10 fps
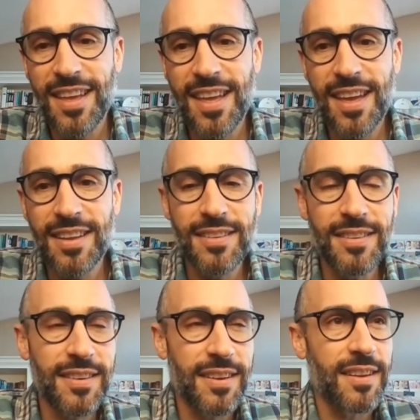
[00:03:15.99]

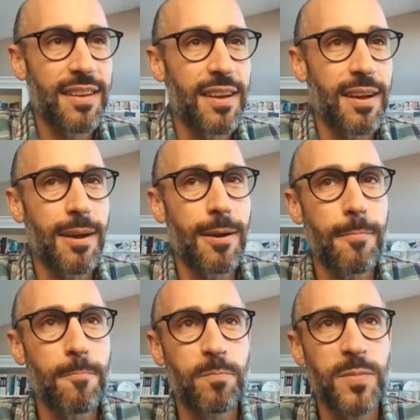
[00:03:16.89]
And
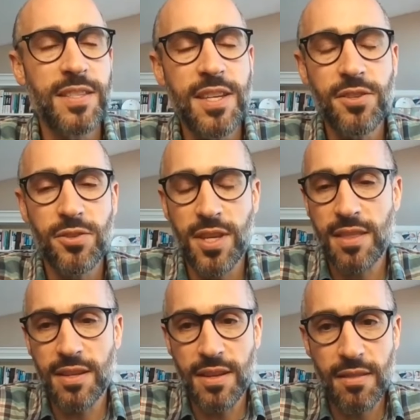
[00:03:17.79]
um, it's easier said
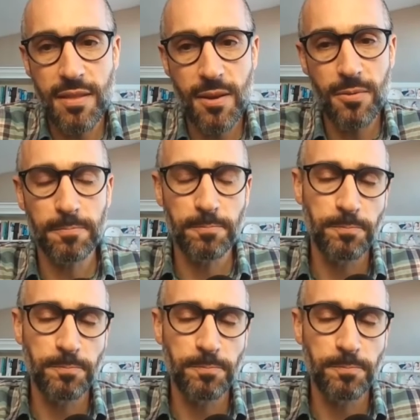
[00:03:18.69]
than done, though.